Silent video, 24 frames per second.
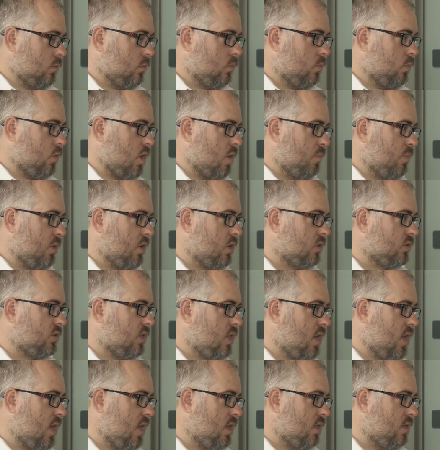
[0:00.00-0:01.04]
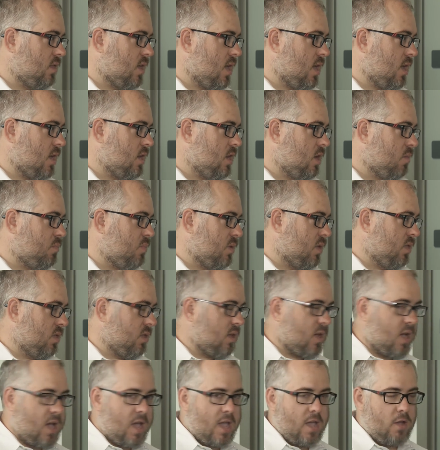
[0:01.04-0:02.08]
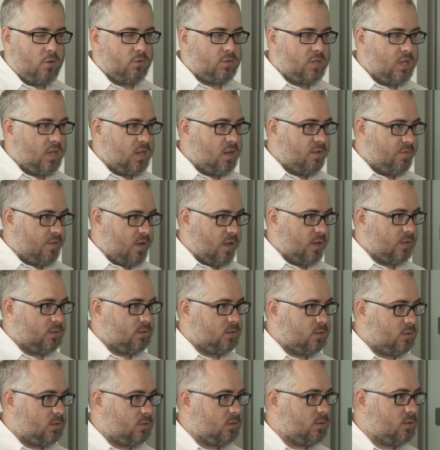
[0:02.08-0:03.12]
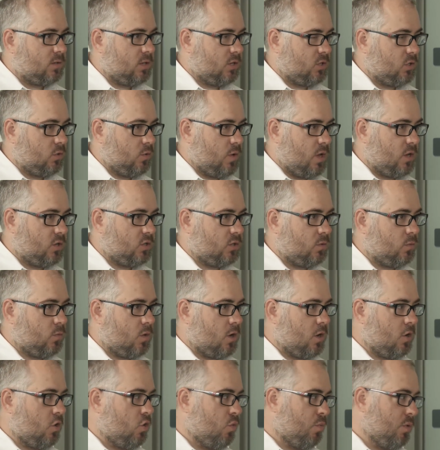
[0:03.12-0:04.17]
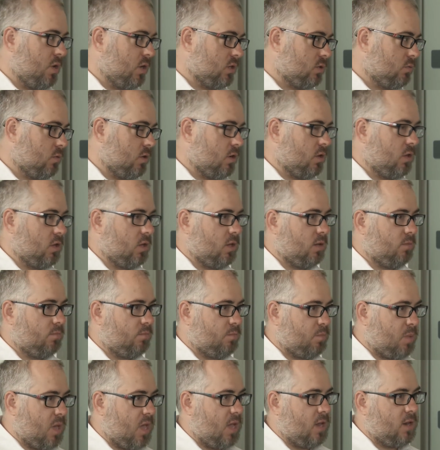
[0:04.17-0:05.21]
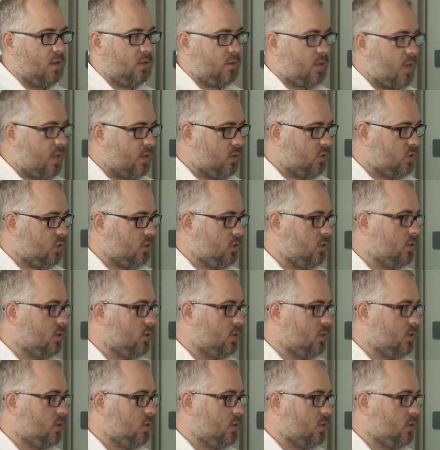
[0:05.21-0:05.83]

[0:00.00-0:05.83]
Right, because they, they end up in the IoT device situation where nobody's really paying attention